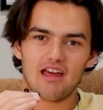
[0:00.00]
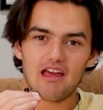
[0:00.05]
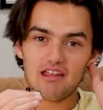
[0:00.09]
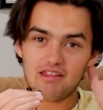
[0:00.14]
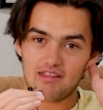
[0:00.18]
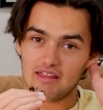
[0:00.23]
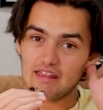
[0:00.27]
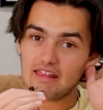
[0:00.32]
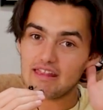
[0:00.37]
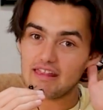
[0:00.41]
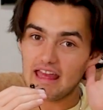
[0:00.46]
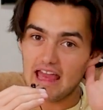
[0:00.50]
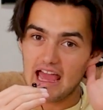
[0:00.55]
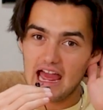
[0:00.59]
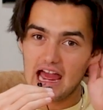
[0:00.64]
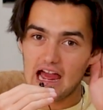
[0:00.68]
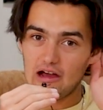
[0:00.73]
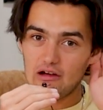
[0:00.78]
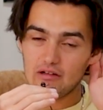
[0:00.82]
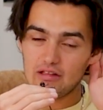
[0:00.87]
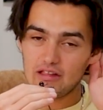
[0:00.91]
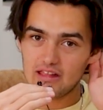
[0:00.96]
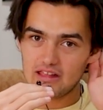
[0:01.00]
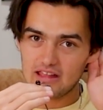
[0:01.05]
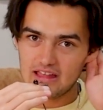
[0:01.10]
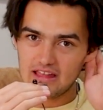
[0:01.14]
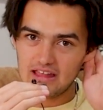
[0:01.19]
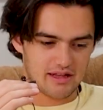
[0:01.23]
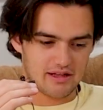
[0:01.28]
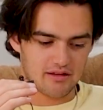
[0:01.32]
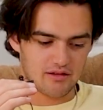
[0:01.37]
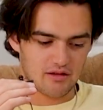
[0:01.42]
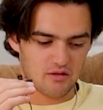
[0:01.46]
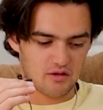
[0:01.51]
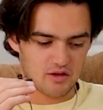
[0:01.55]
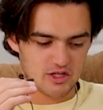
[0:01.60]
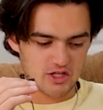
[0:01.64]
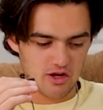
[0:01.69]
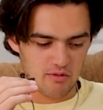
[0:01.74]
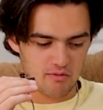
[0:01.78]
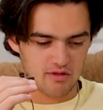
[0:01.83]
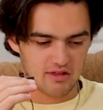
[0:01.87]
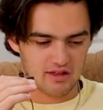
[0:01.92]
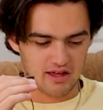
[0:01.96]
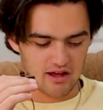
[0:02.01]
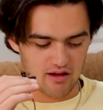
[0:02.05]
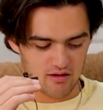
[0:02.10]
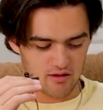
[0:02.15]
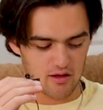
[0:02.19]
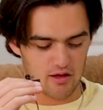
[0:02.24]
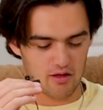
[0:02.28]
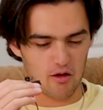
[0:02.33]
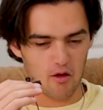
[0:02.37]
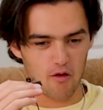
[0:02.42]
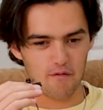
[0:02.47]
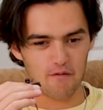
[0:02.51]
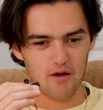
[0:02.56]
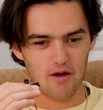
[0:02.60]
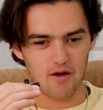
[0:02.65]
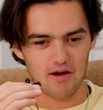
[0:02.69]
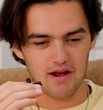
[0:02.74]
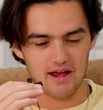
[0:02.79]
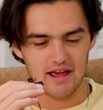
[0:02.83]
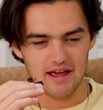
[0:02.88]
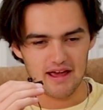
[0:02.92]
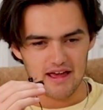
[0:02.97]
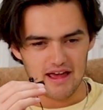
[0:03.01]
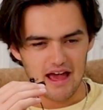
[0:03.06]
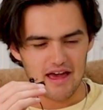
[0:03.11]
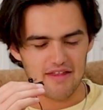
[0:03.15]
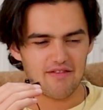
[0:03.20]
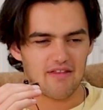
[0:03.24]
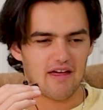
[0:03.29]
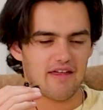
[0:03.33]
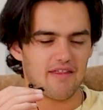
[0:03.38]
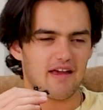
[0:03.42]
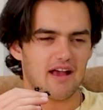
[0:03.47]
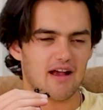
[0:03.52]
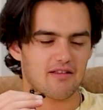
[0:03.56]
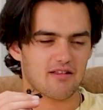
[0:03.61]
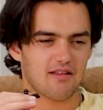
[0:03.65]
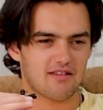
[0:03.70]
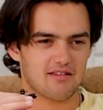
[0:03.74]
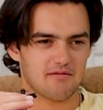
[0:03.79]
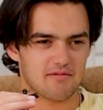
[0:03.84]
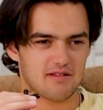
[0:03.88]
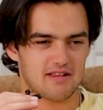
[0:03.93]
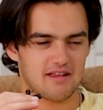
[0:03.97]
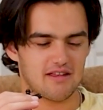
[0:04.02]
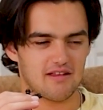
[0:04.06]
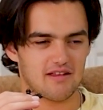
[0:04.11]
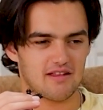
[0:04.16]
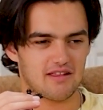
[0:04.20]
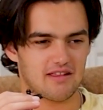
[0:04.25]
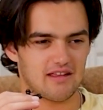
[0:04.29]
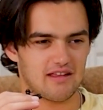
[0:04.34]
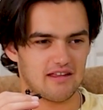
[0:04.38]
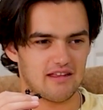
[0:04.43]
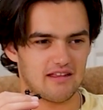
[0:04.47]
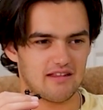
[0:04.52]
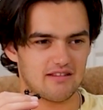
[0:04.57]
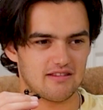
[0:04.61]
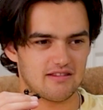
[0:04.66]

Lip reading: the sounds and, you know, the jump scares. It's all very, I think I saw someone say this,